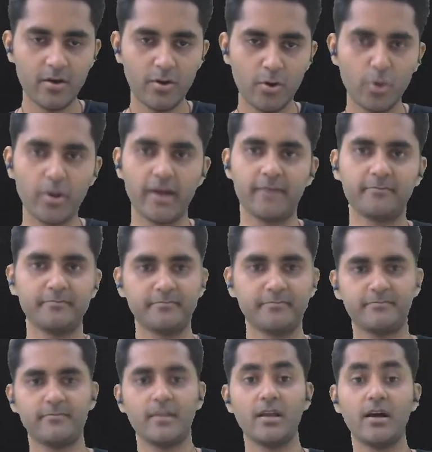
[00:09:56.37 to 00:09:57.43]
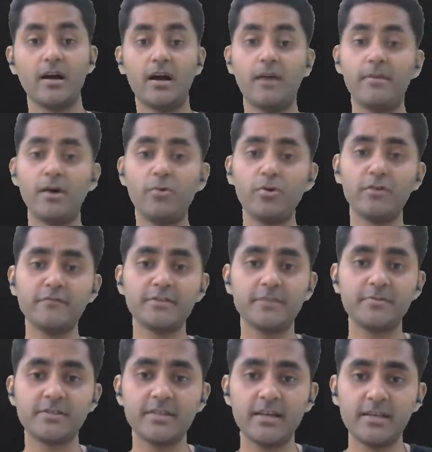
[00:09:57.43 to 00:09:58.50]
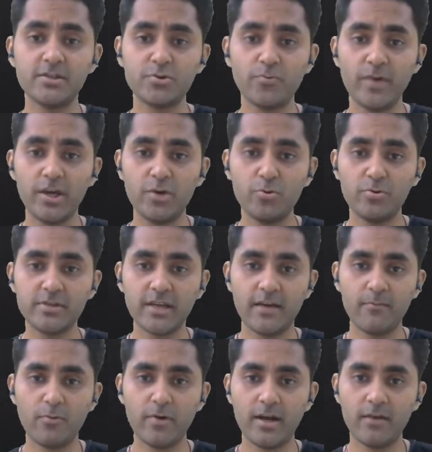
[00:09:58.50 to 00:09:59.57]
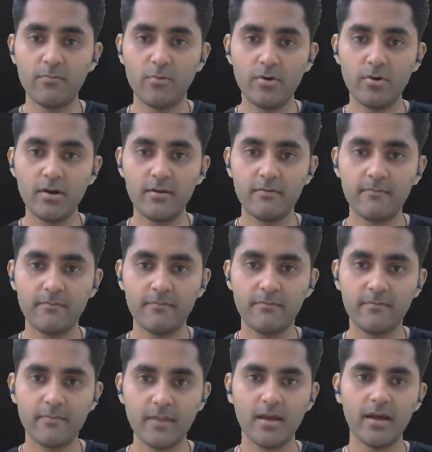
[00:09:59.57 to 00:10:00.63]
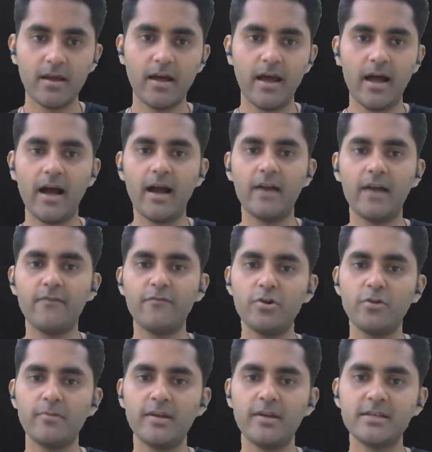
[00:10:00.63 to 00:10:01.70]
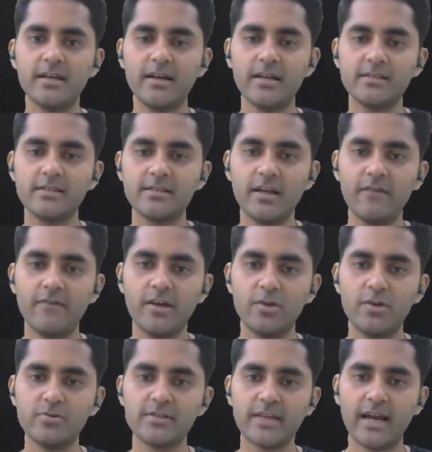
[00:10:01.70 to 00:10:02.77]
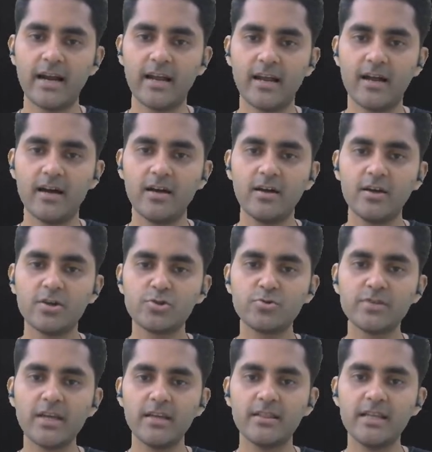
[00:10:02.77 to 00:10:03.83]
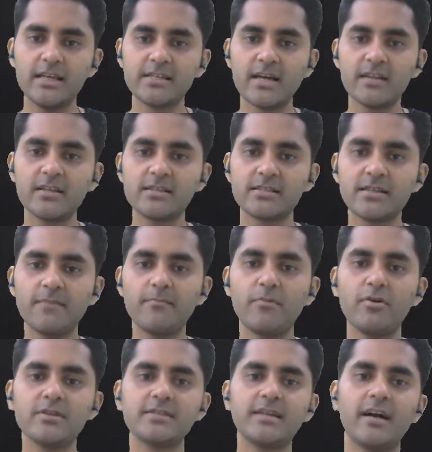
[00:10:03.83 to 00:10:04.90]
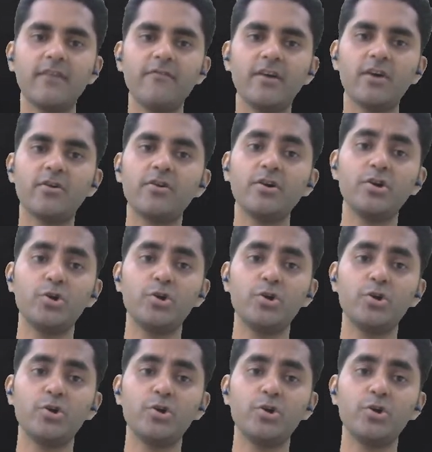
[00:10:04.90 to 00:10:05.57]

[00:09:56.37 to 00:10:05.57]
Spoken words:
Okay. Amount of substance we use MOL, mole, and for luminous intensity we use candela. So see, these are the symbols that we are going to